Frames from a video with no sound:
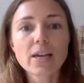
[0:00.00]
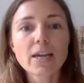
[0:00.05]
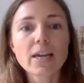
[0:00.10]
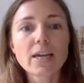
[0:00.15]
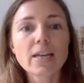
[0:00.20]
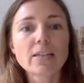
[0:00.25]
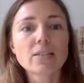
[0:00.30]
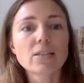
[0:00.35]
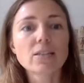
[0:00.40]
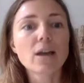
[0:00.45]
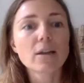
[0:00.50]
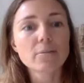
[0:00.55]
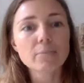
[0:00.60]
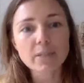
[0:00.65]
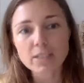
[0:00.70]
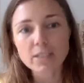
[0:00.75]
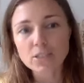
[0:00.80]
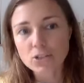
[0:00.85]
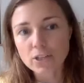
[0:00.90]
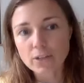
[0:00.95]
It's not a
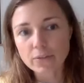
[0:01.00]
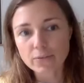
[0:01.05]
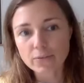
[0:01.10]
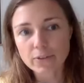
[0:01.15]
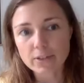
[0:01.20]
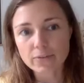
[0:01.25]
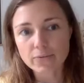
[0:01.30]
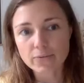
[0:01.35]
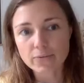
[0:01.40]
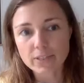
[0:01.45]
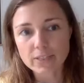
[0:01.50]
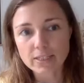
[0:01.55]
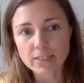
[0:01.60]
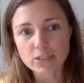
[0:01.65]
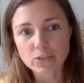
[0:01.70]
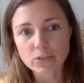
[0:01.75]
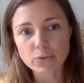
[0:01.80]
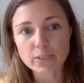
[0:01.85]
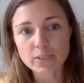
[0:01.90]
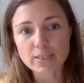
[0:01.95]
message that fits
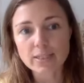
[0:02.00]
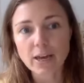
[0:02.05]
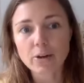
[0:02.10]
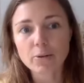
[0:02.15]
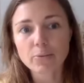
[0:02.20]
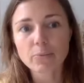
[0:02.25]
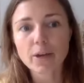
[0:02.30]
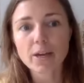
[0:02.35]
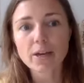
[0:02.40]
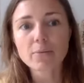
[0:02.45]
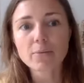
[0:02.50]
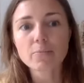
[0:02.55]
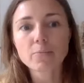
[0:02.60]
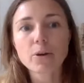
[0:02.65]
into a soundbite,